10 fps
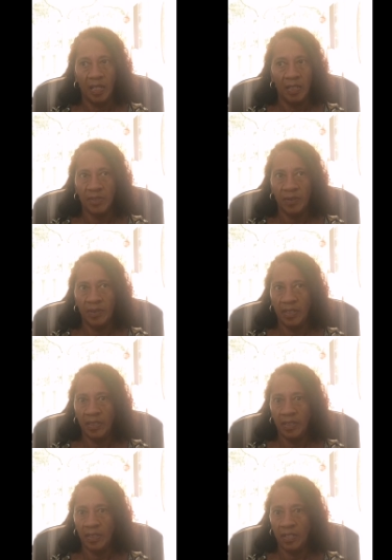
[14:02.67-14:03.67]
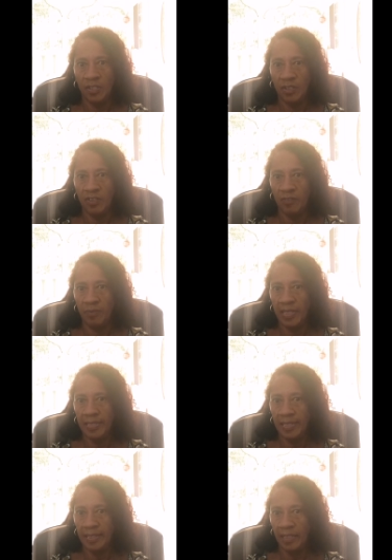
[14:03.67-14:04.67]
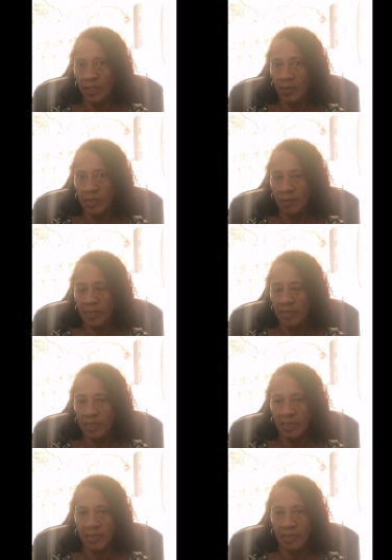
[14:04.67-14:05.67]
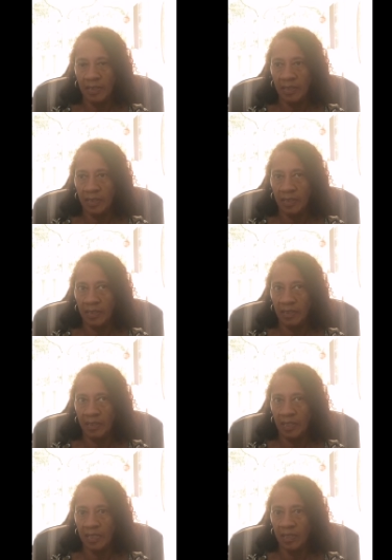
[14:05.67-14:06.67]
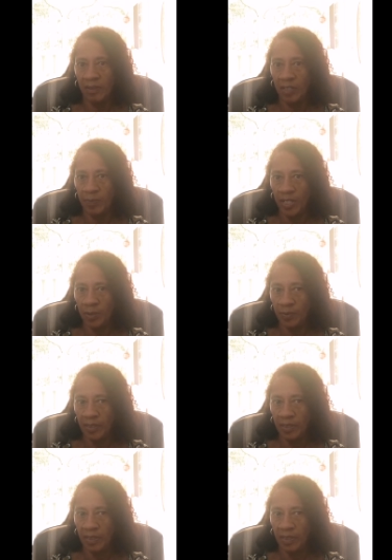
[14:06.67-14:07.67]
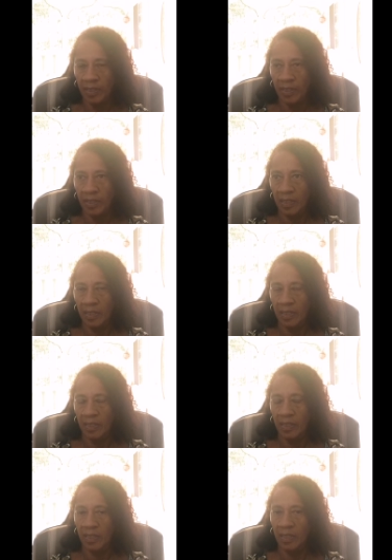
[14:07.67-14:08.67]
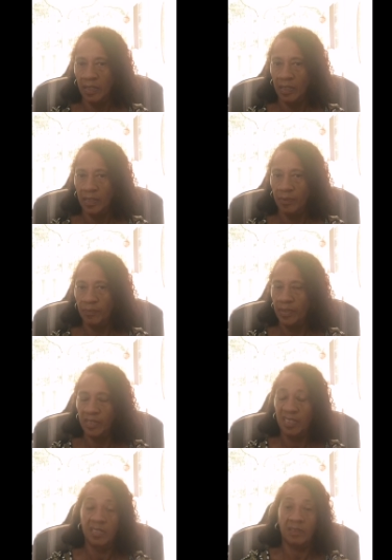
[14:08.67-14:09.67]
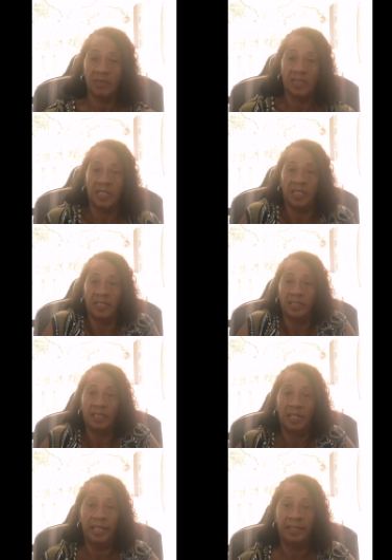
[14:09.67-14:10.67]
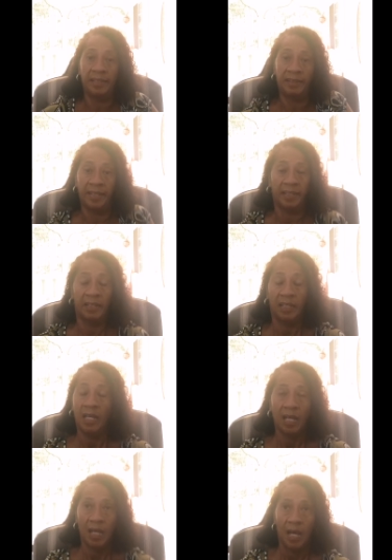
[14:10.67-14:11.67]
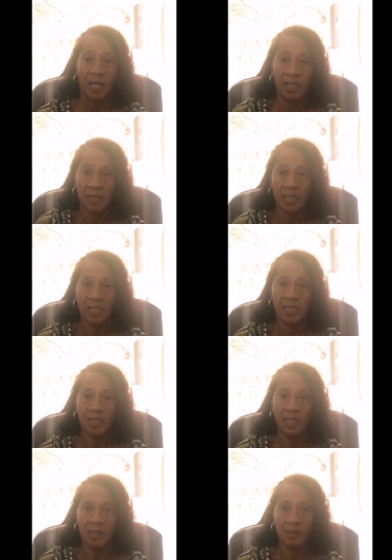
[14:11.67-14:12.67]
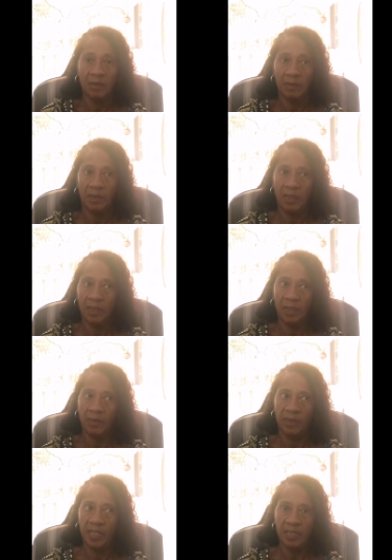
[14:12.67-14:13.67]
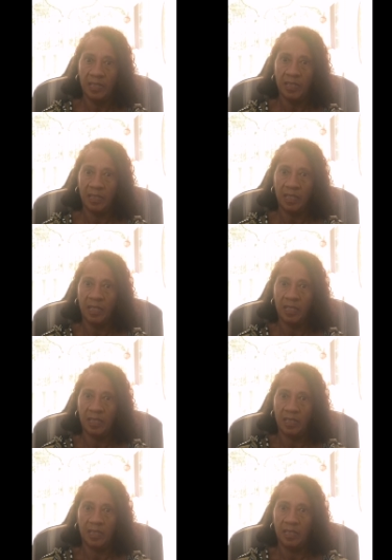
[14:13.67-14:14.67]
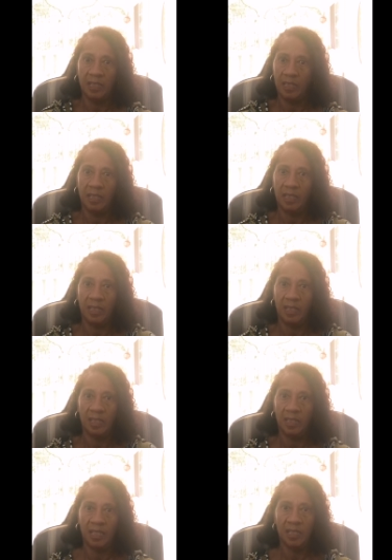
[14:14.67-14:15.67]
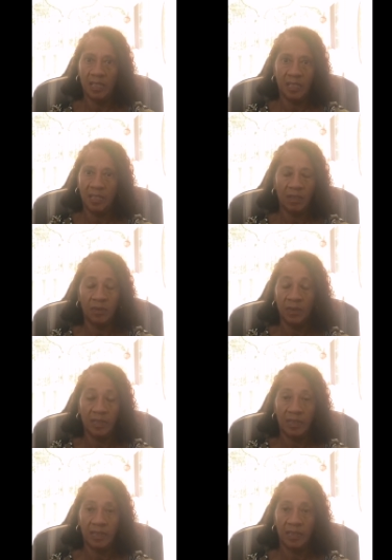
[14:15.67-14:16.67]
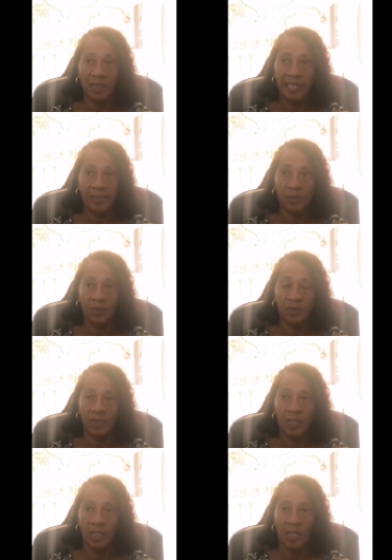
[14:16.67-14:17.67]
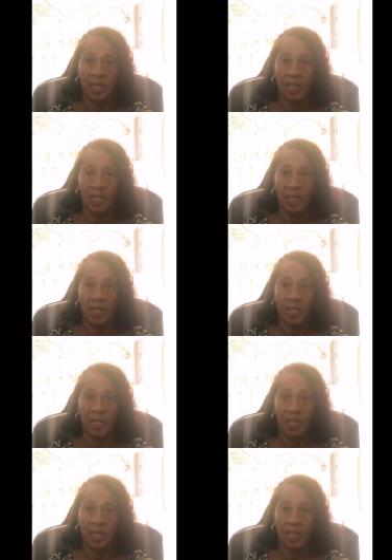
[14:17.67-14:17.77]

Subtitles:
don't you think that you should have been telling your customers that it's not going to be open? He didn't sort of say anything. And I said, so, you know, this isn't good at all.